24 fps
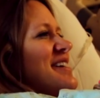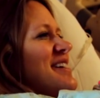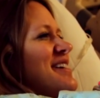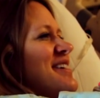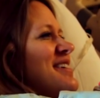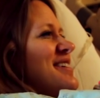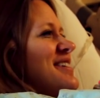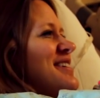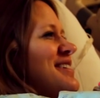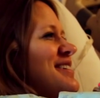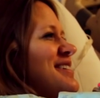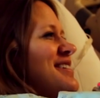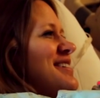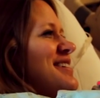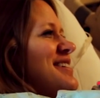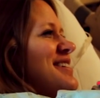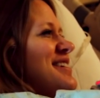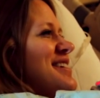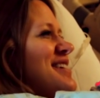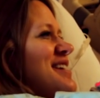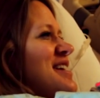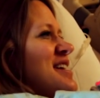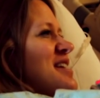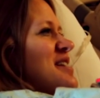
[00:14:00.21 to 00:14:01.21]

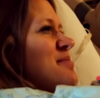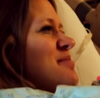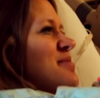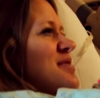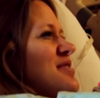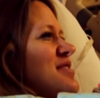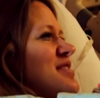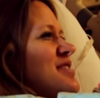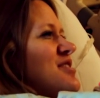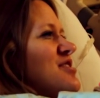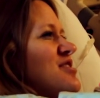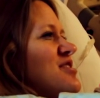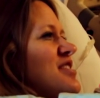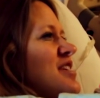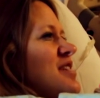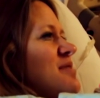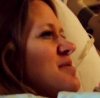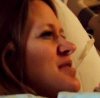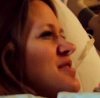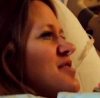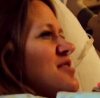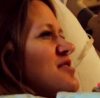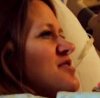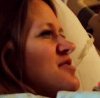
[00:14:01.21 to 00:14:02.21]
but they just gave
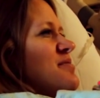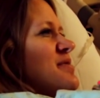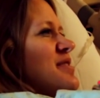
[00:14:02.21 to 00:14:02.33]
me nausea